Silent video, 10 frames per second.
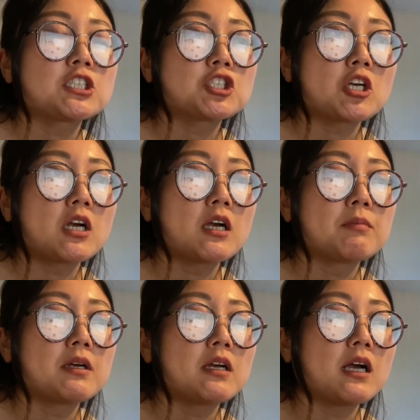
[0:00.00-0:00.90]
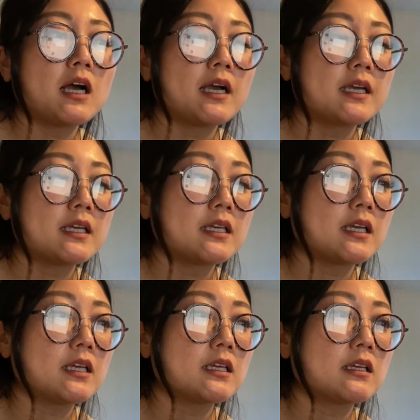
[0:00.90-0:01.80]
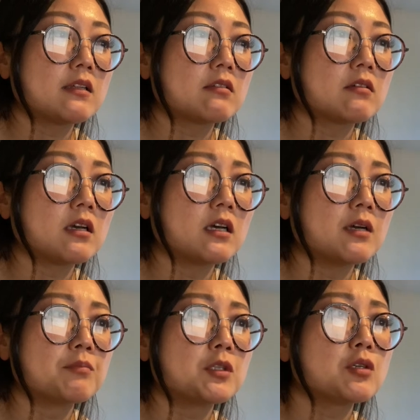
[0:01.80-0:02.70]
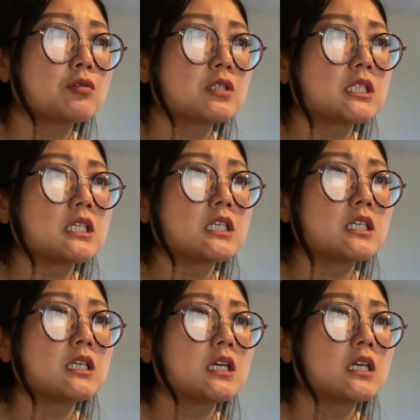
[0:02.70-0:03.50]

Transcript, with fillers: job, I um, used the